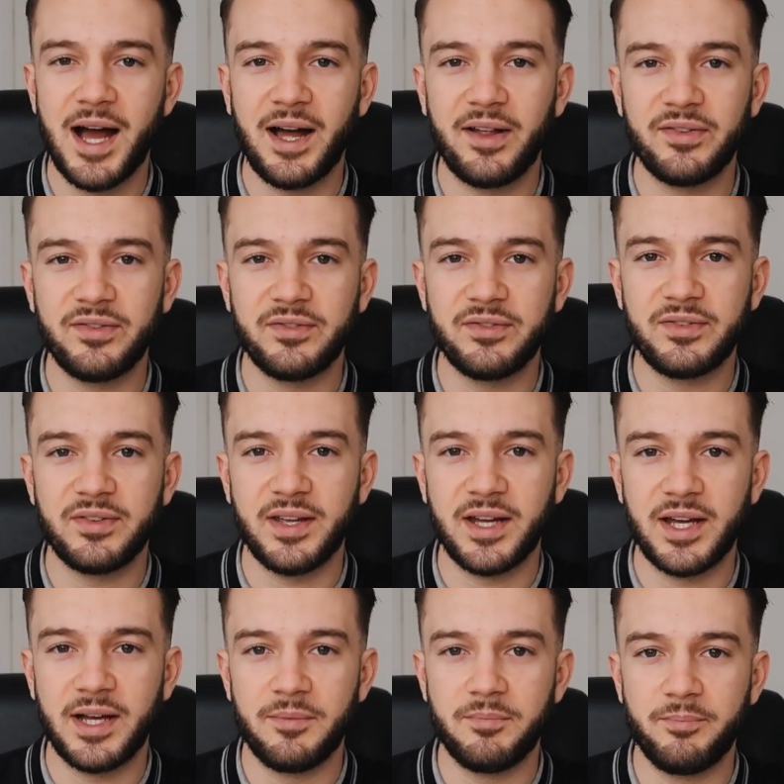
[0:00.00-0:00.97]

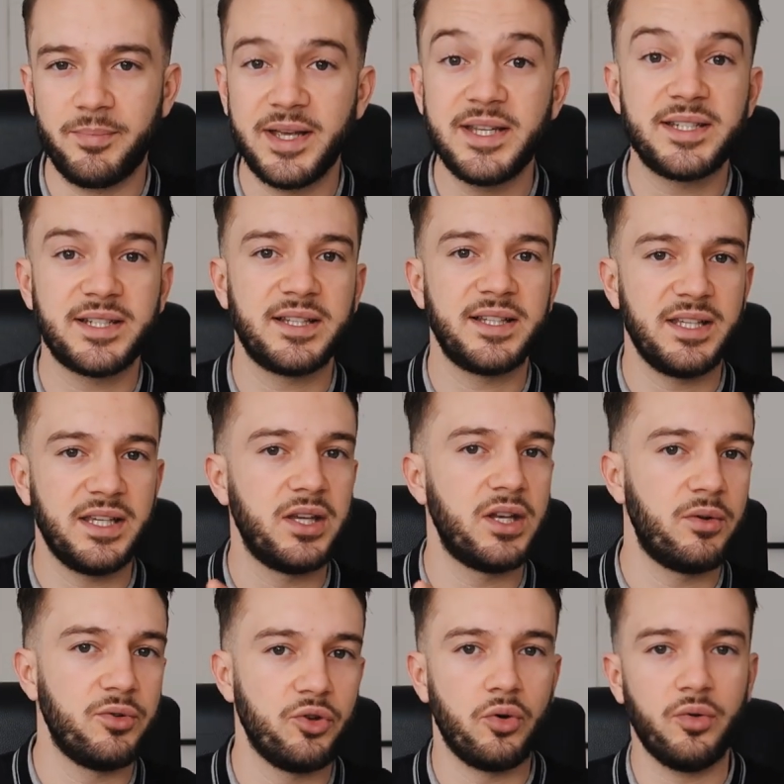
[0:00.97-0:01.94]
and basically, you
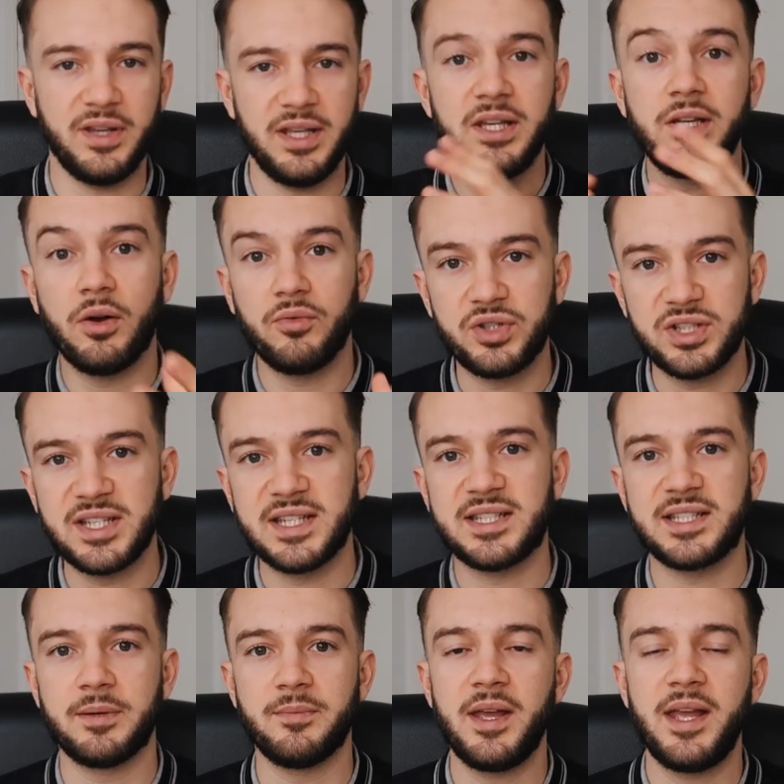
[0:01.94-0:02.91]
know, your
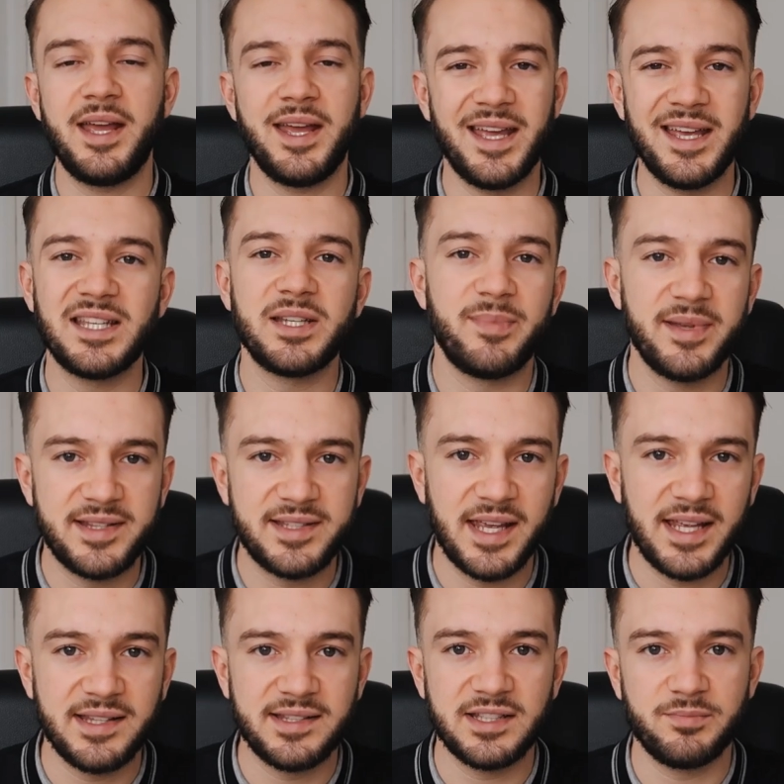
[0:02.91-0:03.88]
ecosystem is a bit
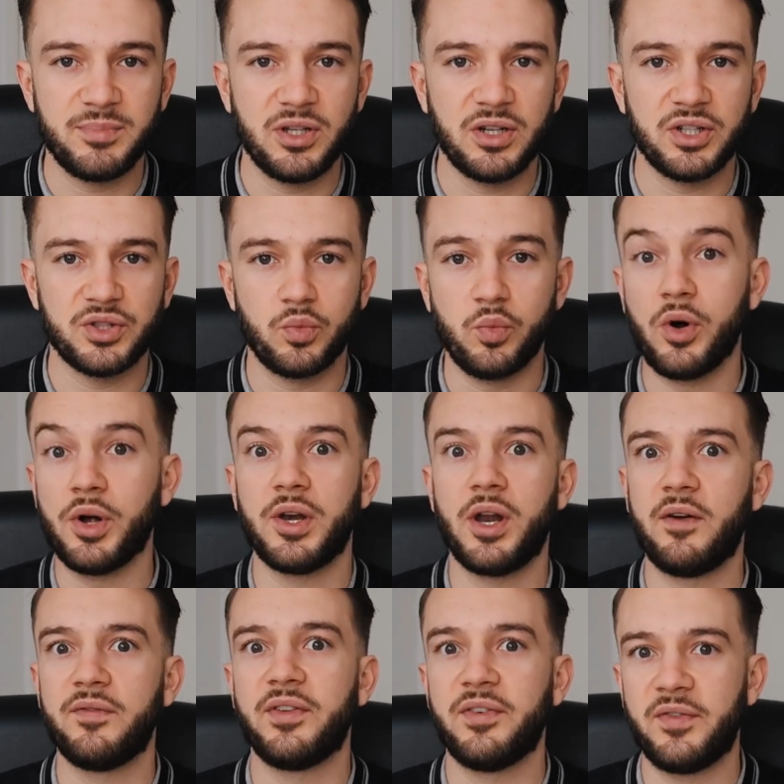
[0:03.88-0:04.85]
tainted because one
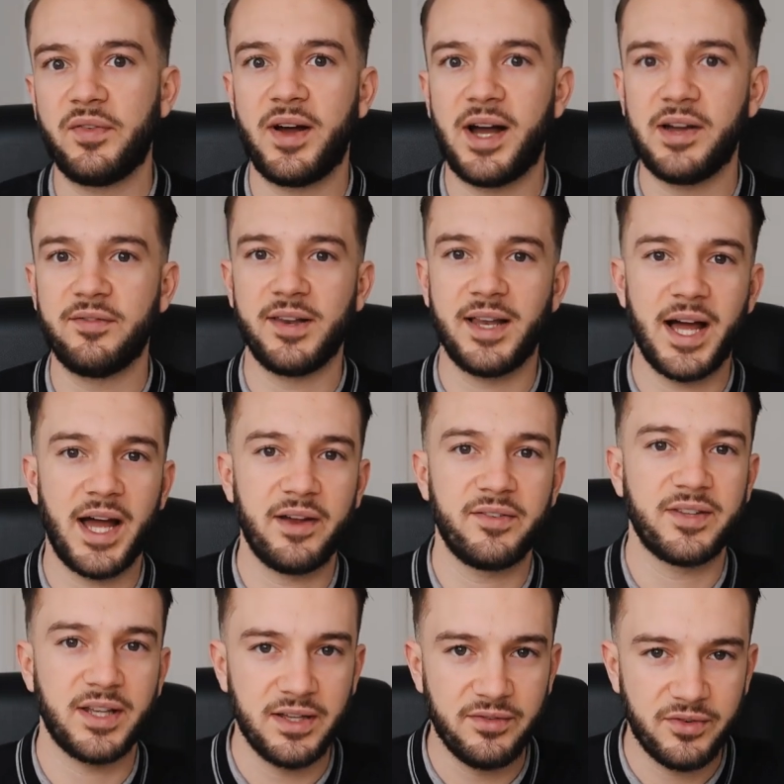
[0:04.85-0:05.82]
of the 5
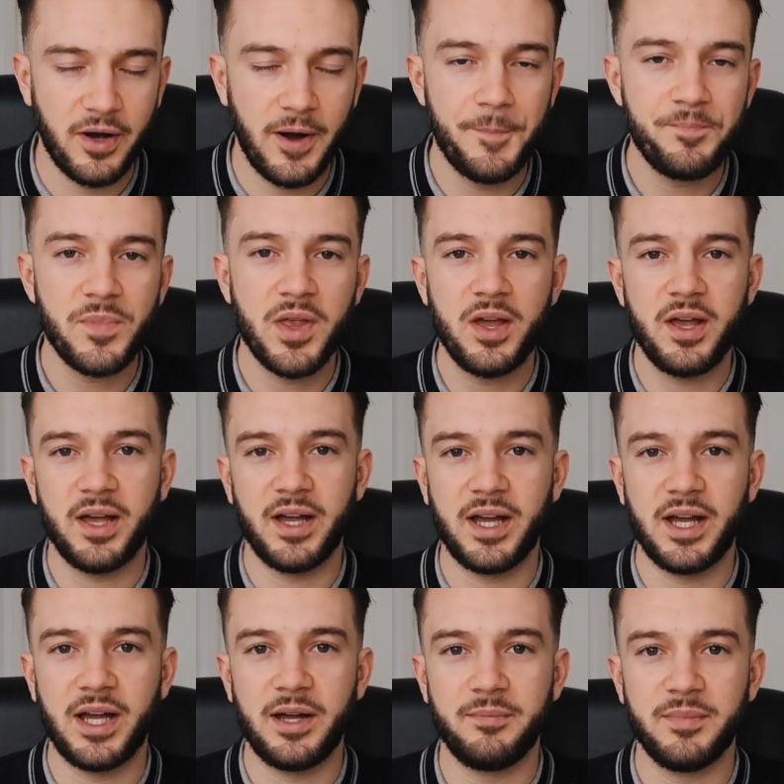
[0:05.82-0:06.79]
lives that you've got
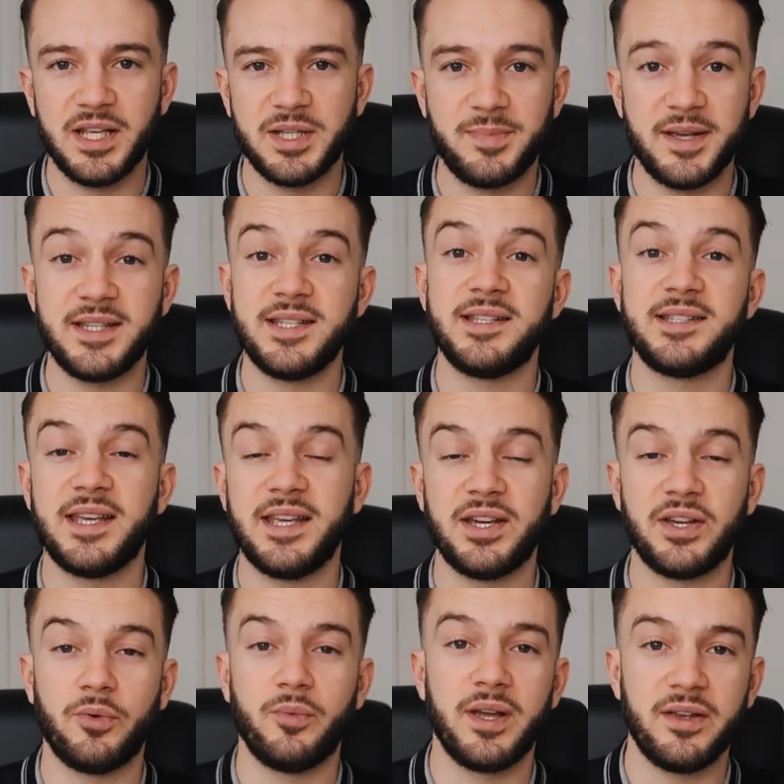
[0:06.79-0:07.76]
is basically
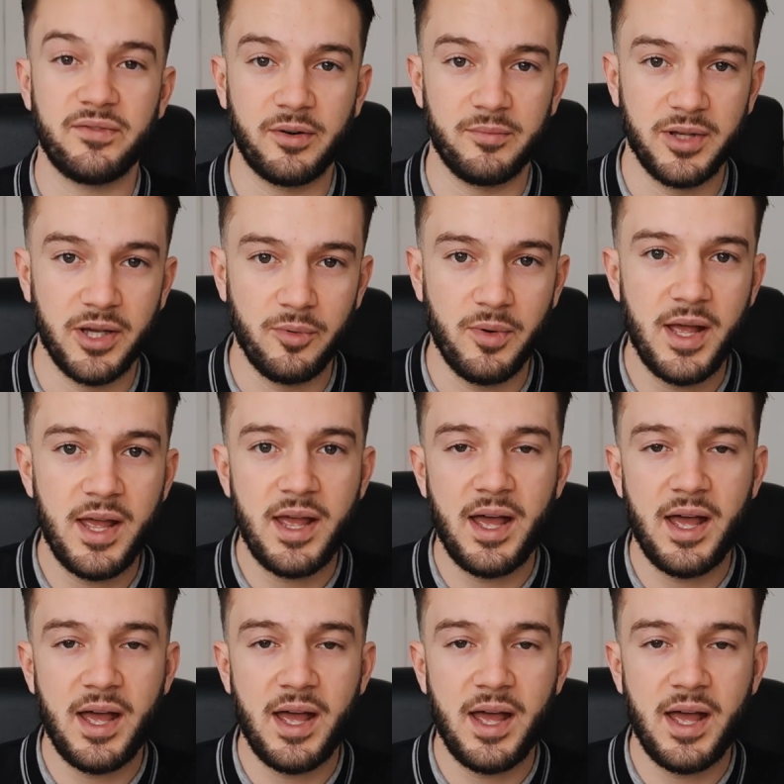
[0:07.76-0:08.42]
taken away from you.